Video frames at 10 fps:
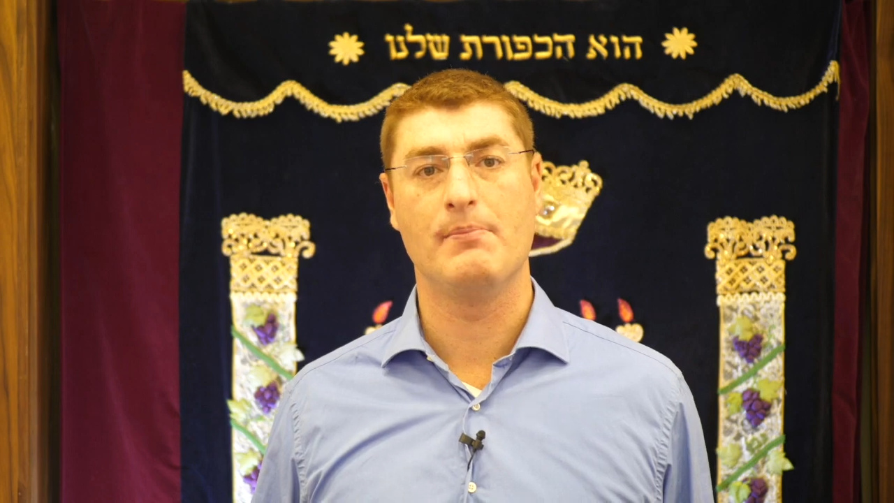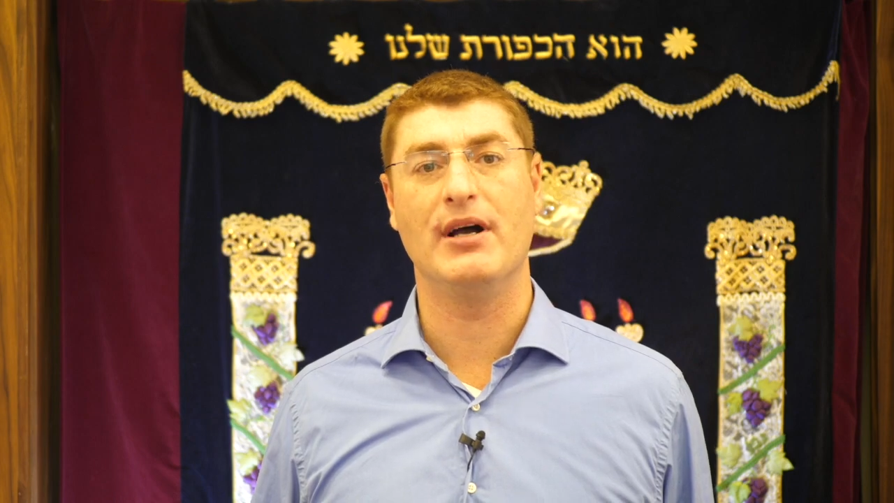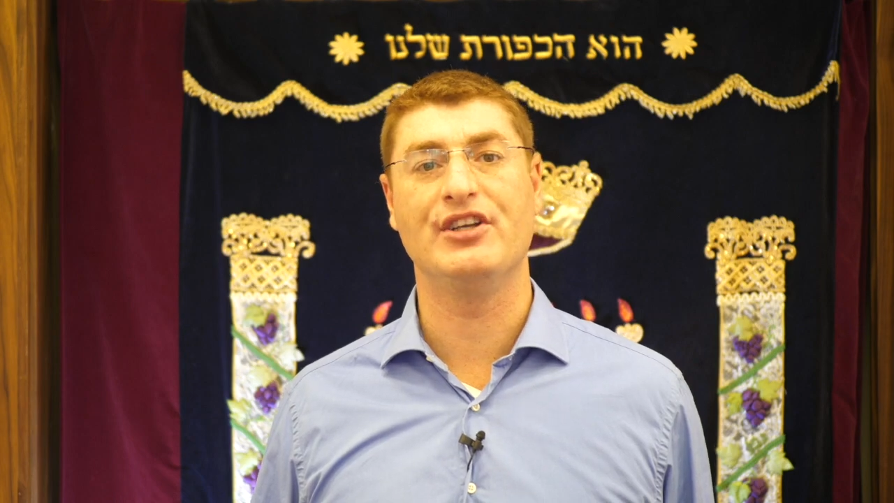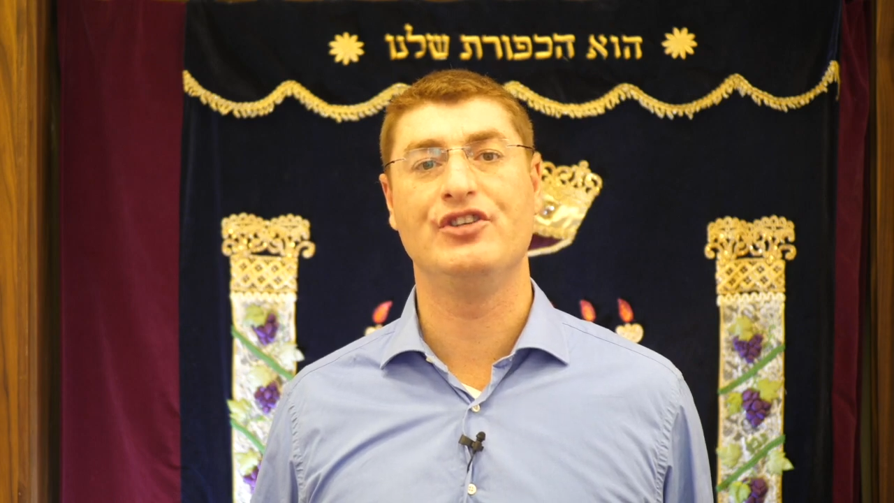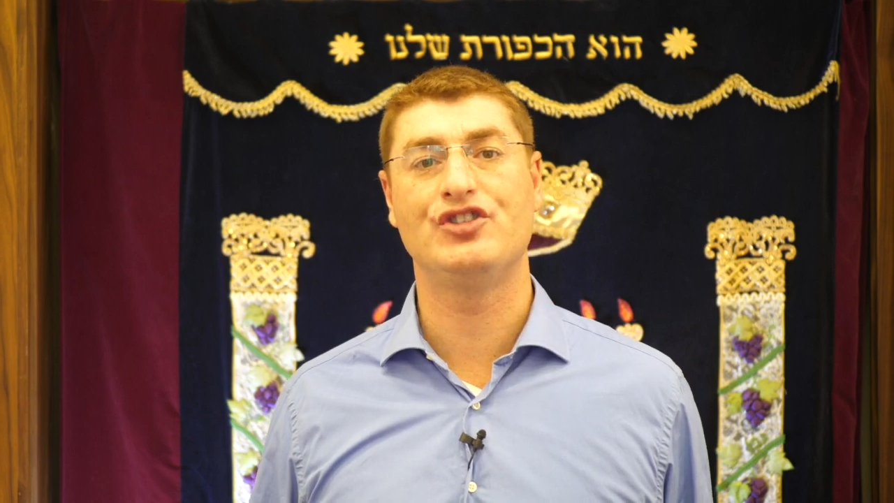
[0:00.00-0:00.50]

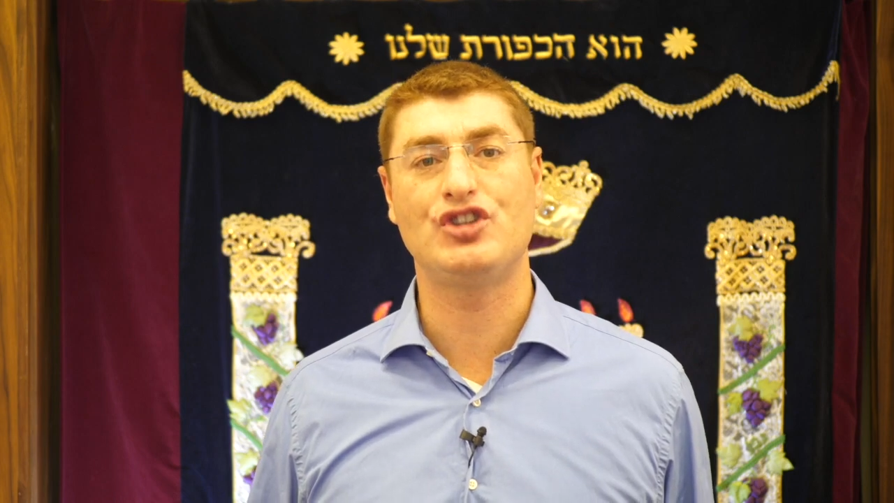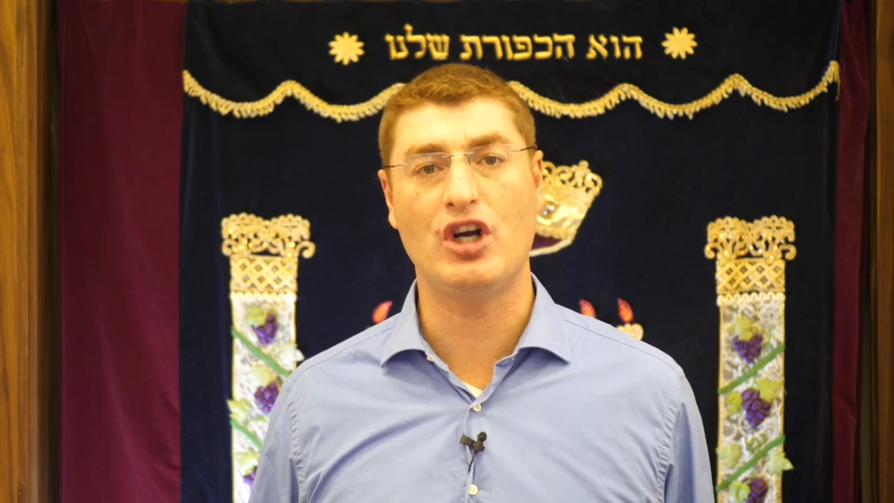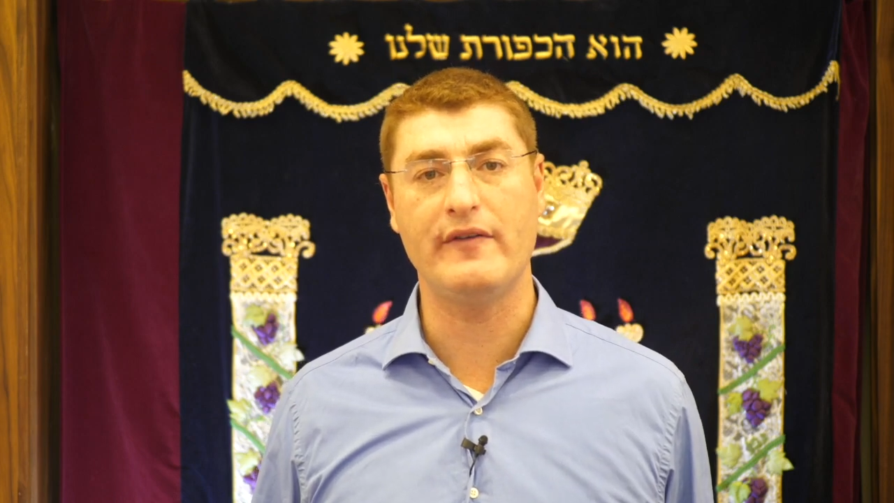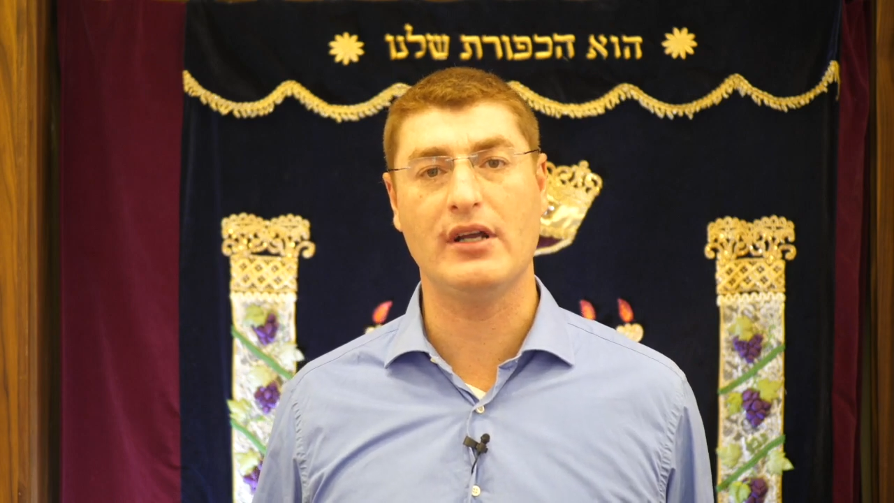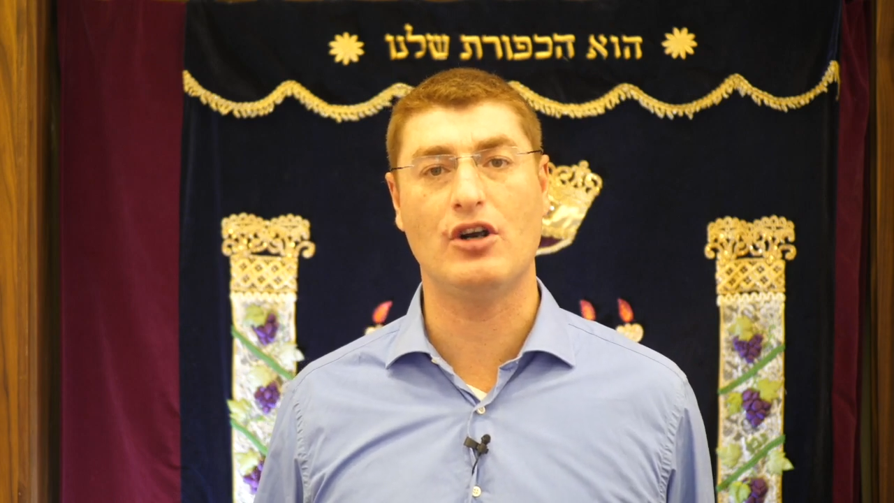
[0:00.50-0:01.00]
by
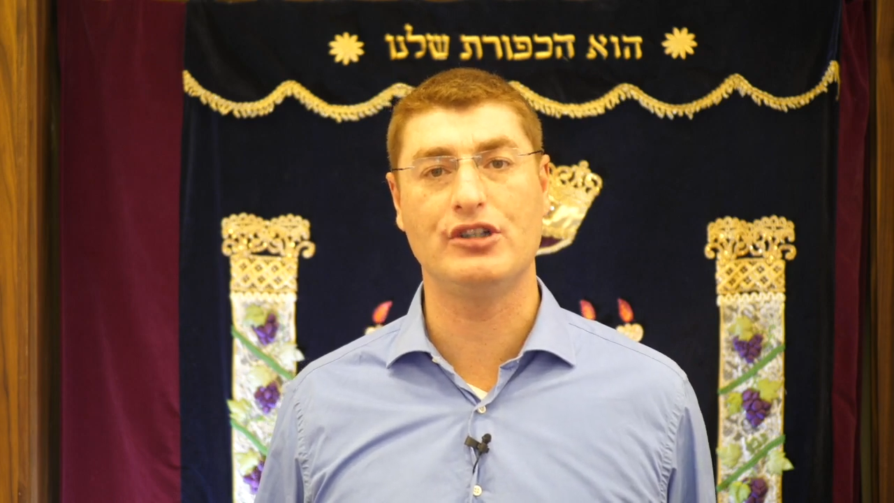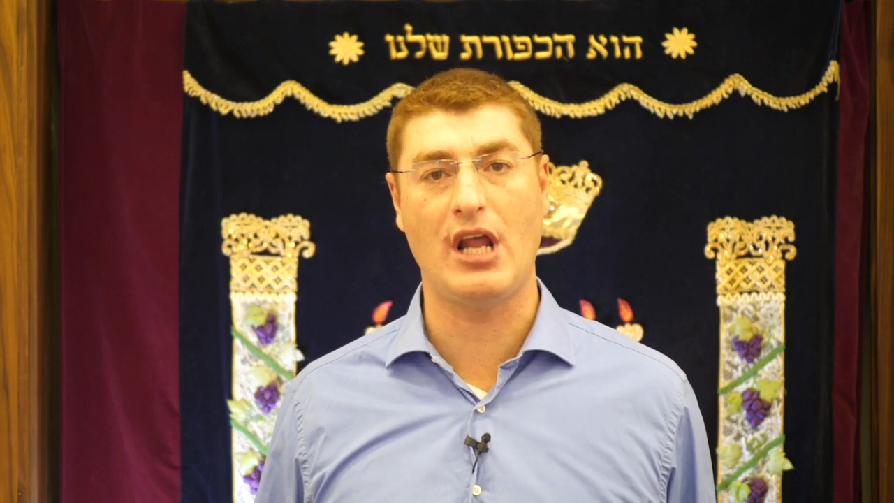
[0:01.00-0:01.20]
serving our